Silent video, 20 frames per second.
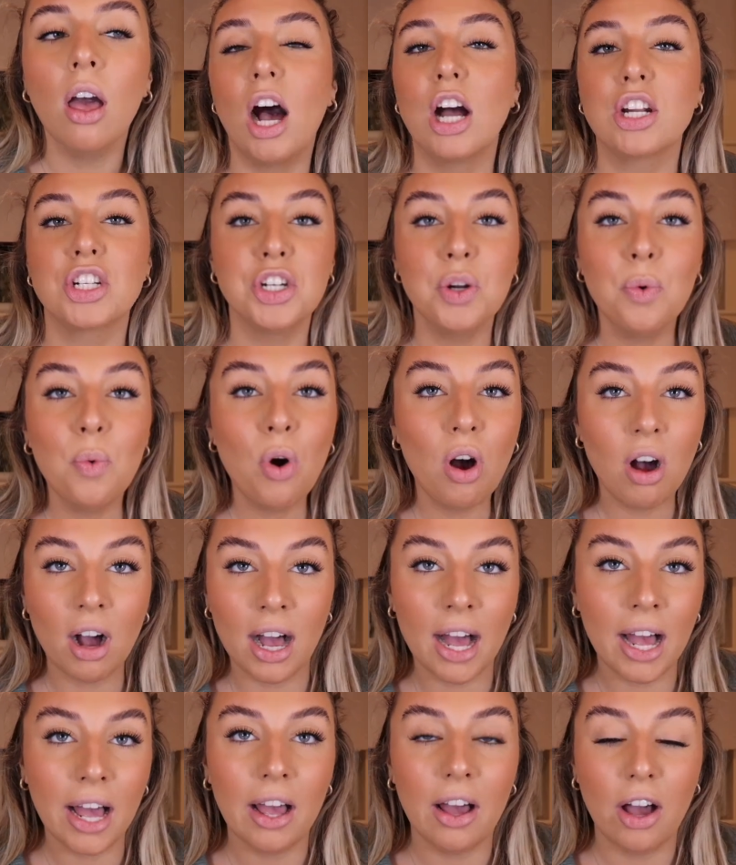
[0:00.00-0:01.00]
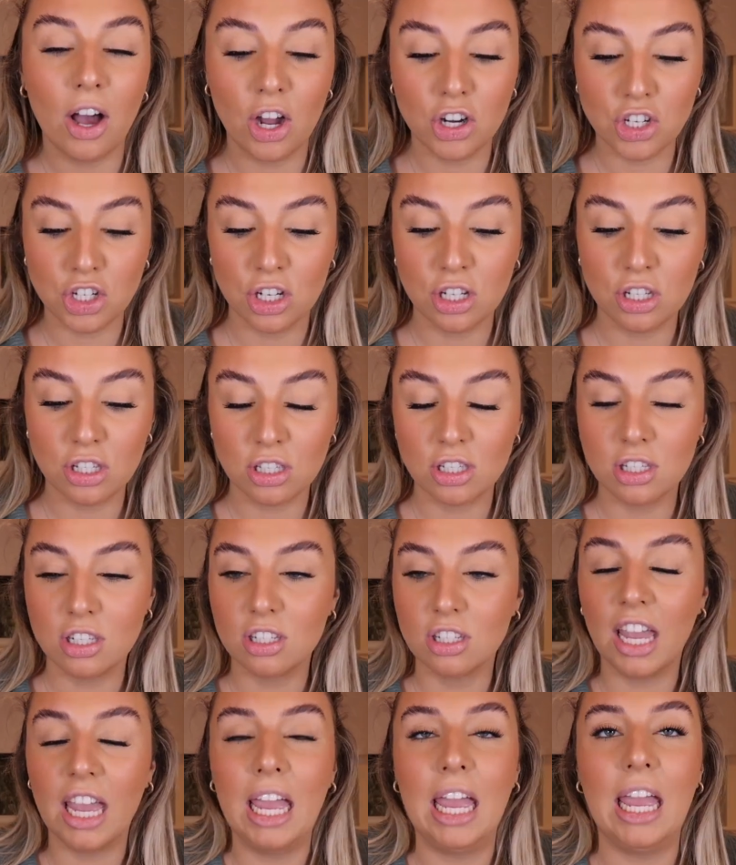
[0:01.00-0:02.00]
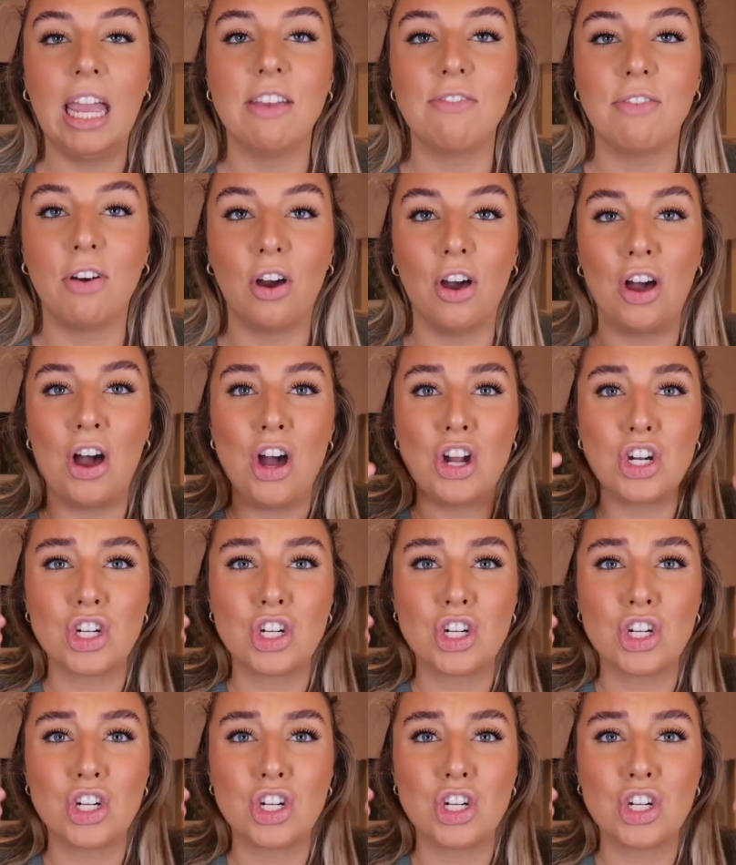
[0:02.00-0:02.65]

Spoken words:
I don't know why, it either